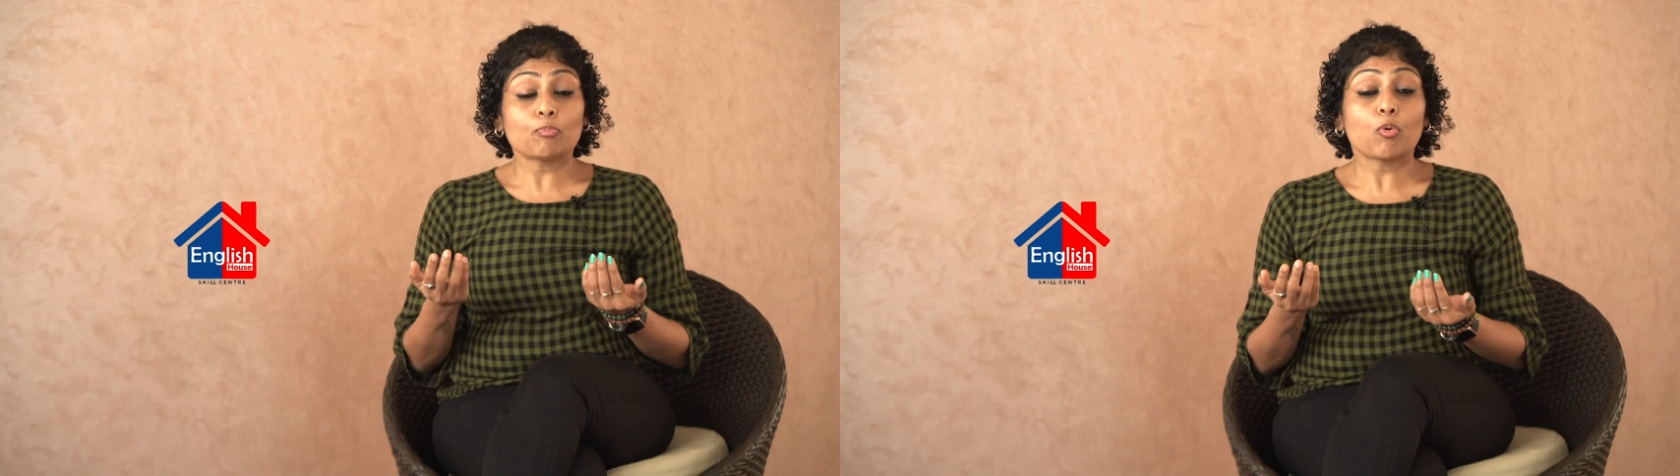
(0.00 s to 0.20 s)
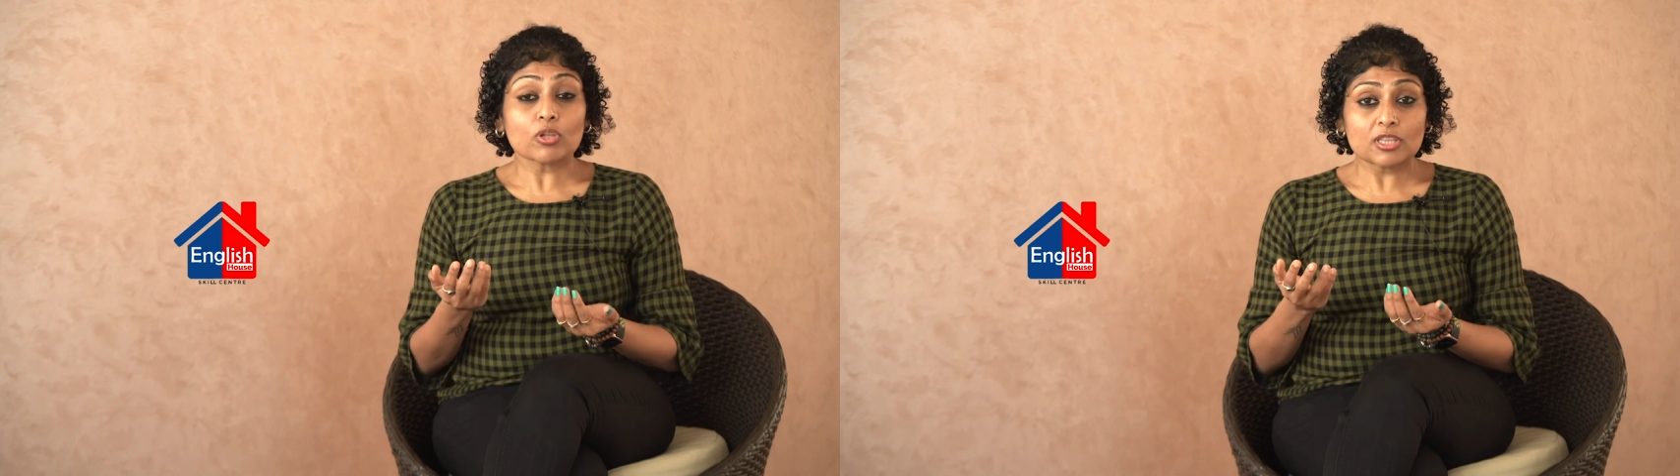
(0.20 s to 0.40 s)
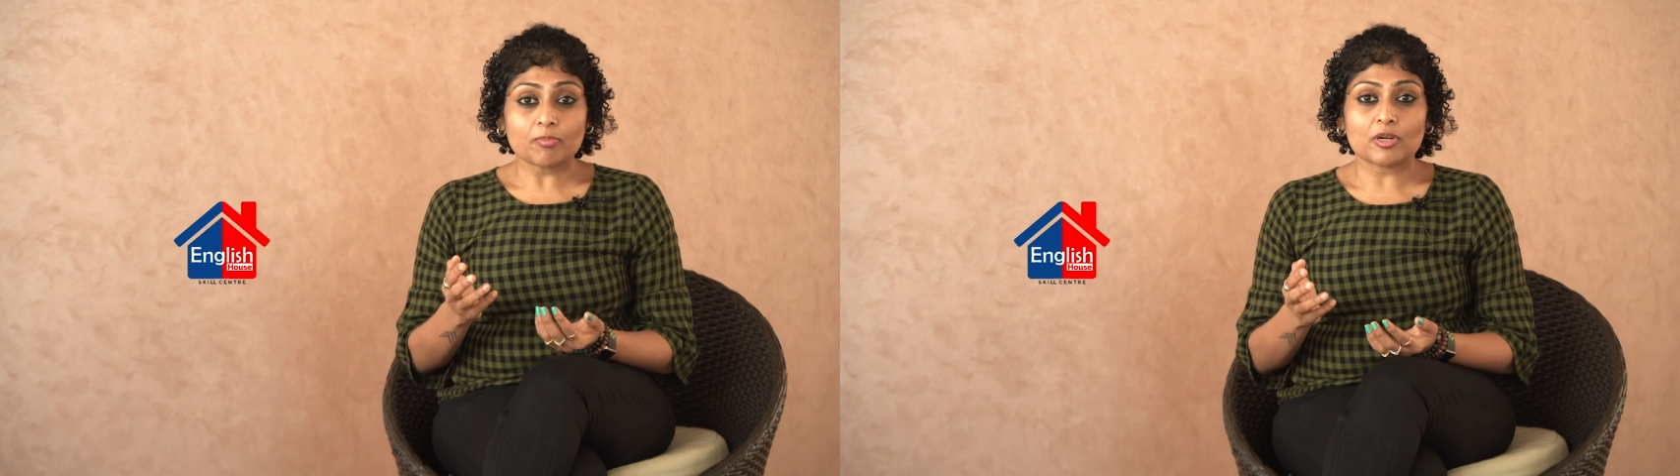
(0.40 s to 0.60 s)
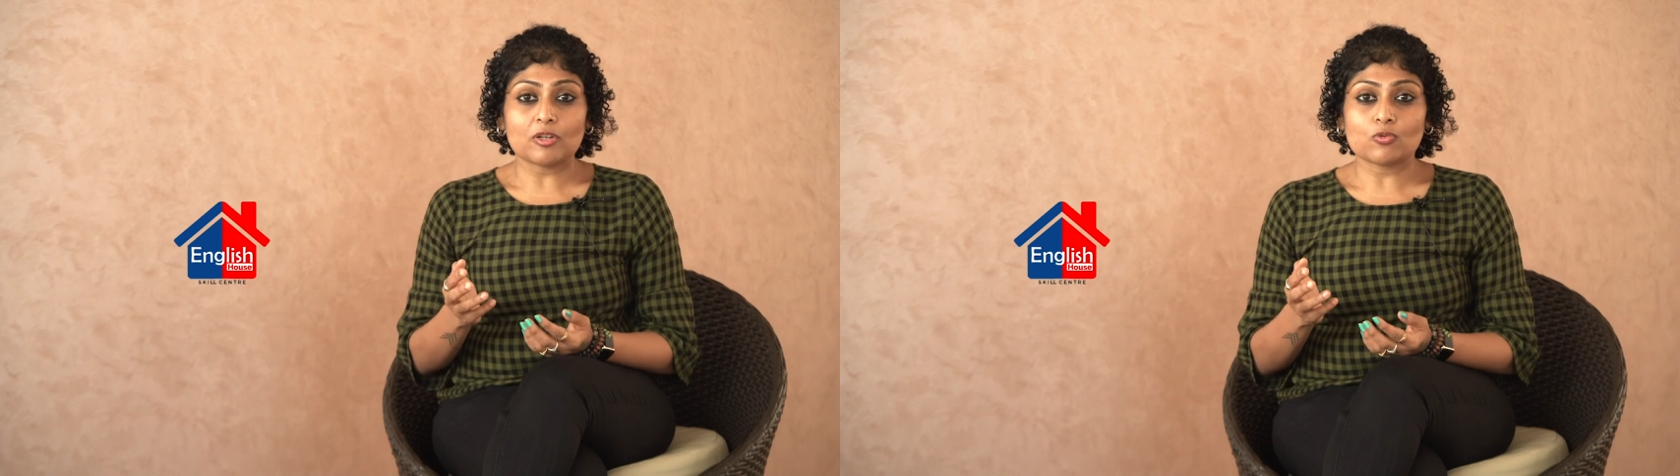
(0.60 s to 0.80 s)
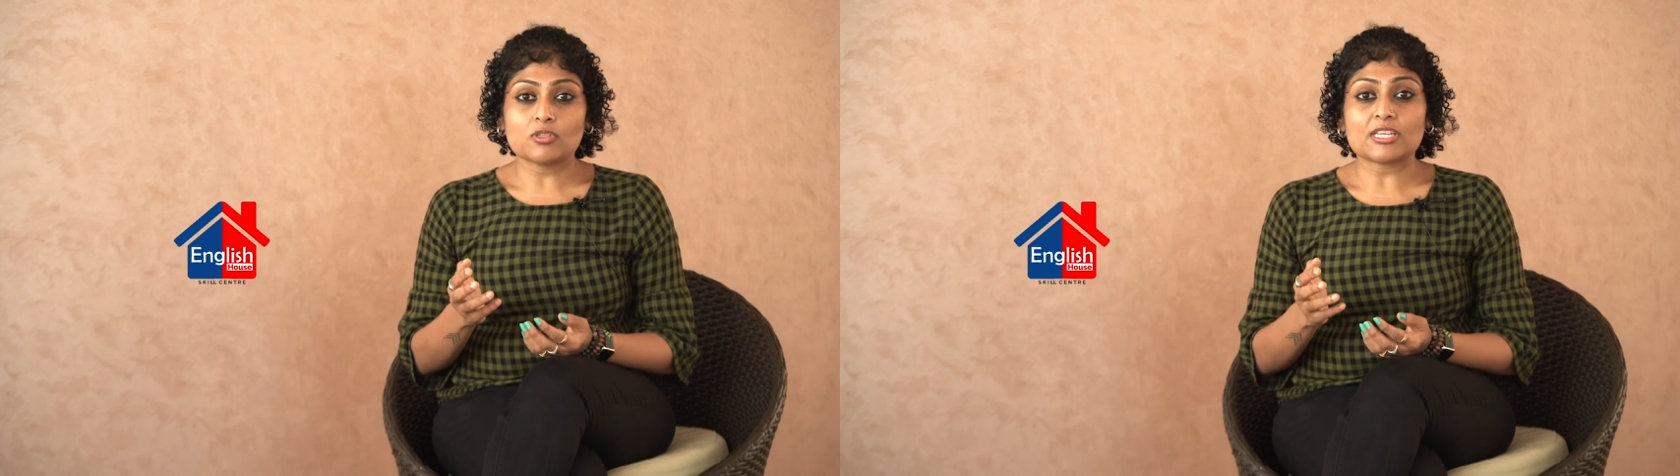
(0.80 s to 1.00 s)
both the
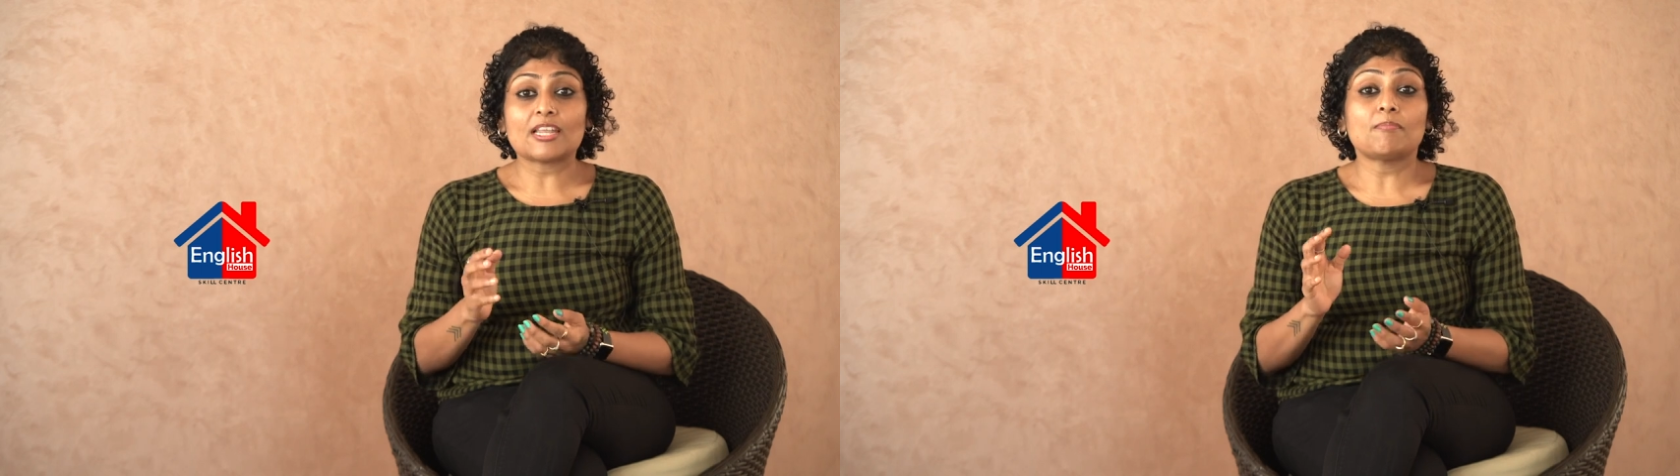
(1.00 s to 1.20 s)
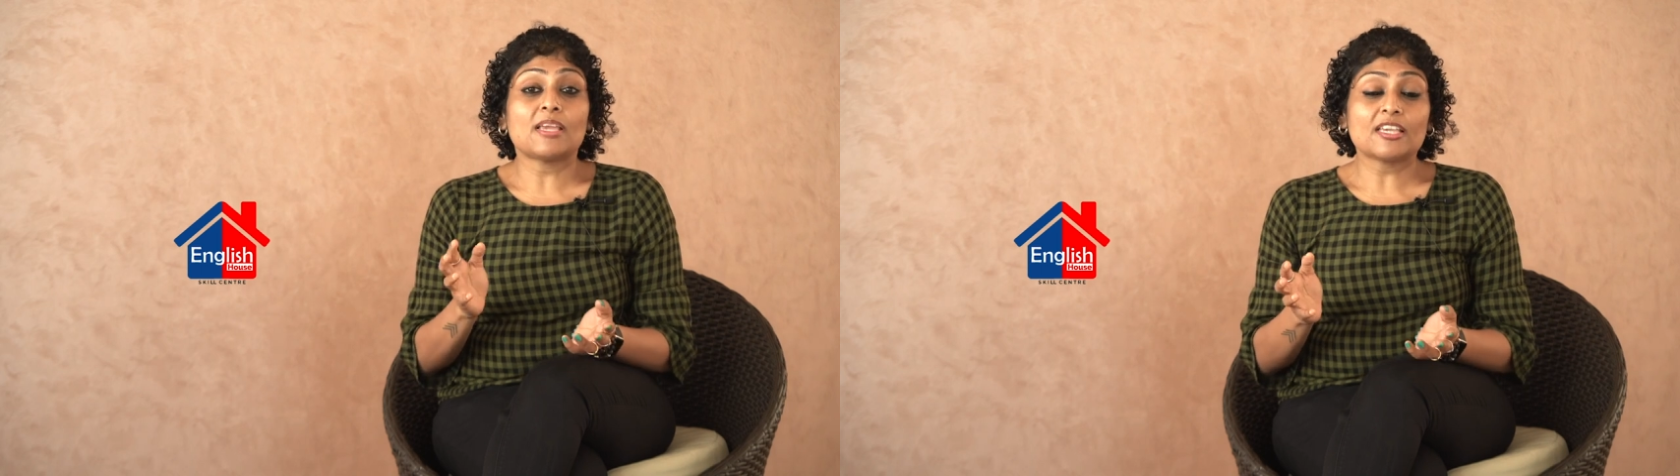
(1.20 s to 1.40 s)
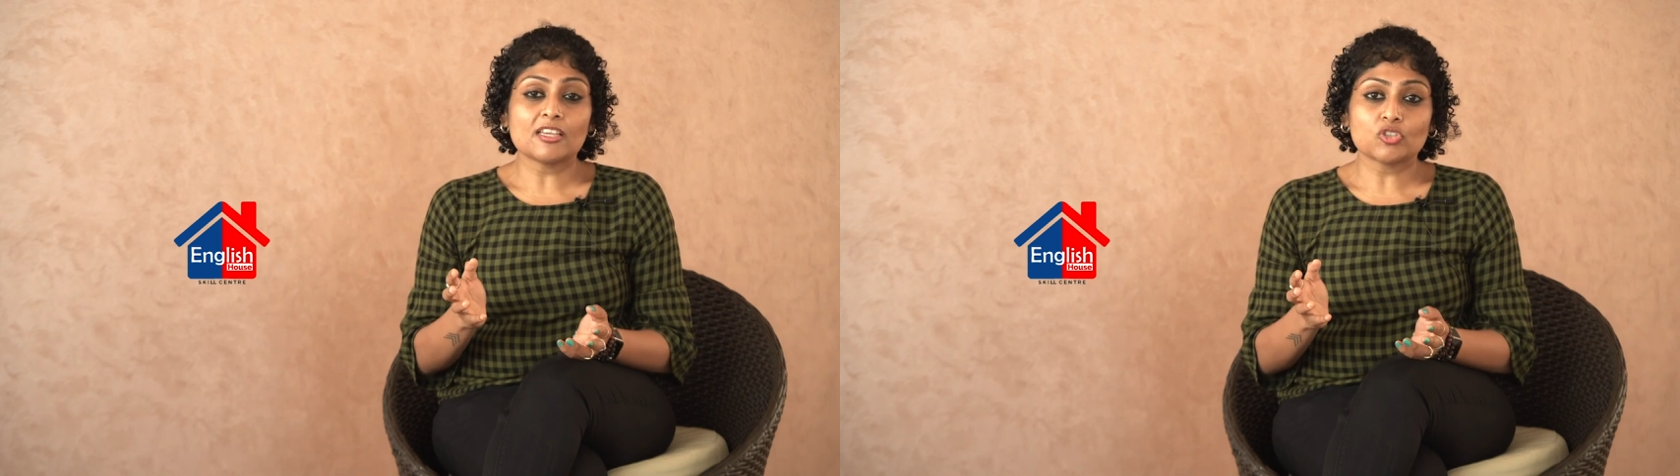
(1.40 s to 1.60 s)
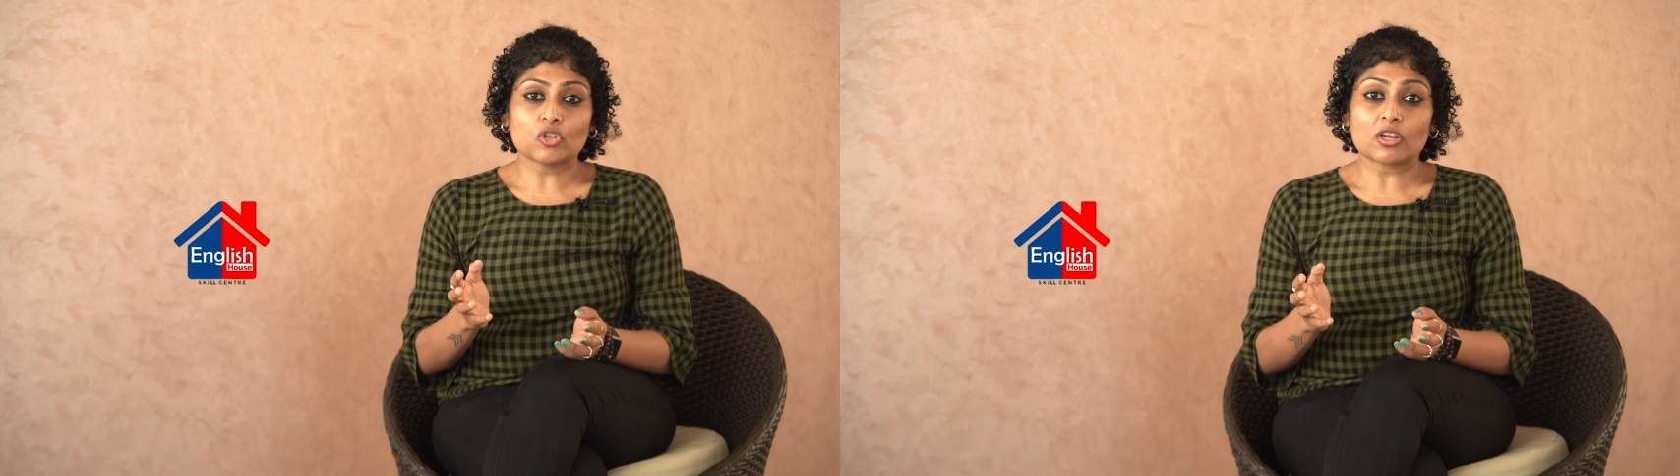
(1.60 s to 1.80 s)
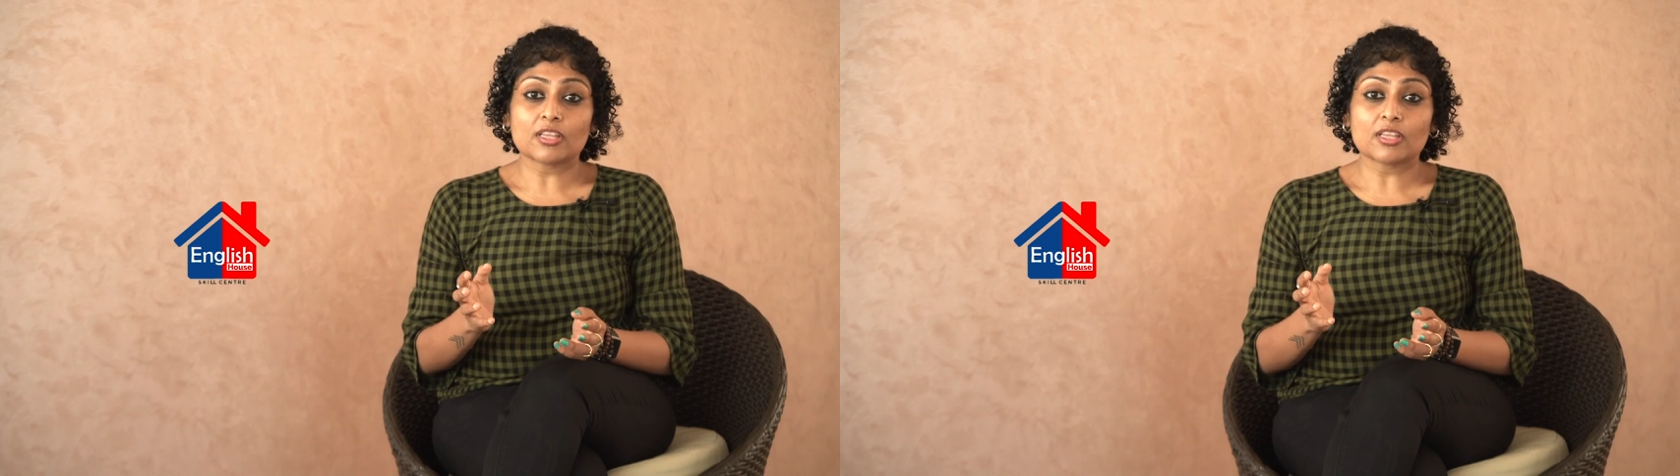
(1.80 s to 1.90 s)
balloons and making sure